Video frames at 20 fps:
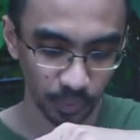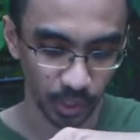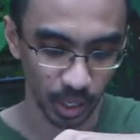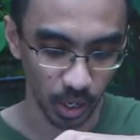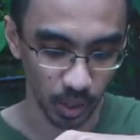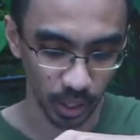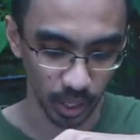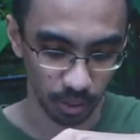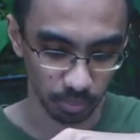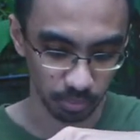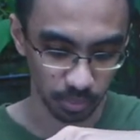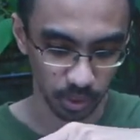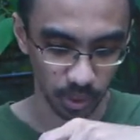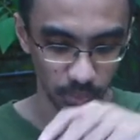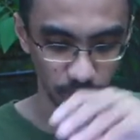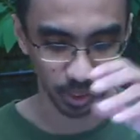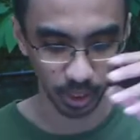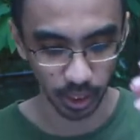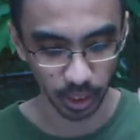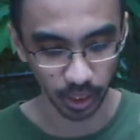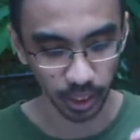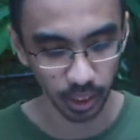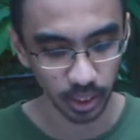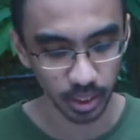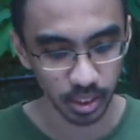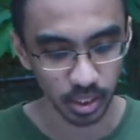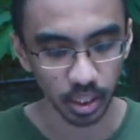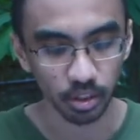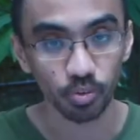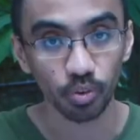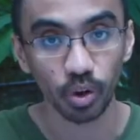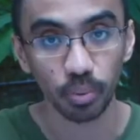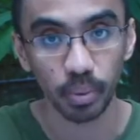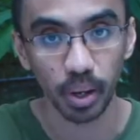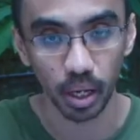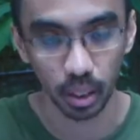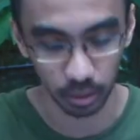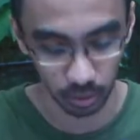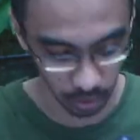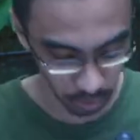okay, so I'm gonna let it sit for
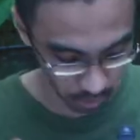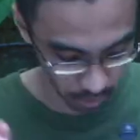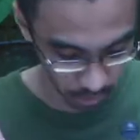about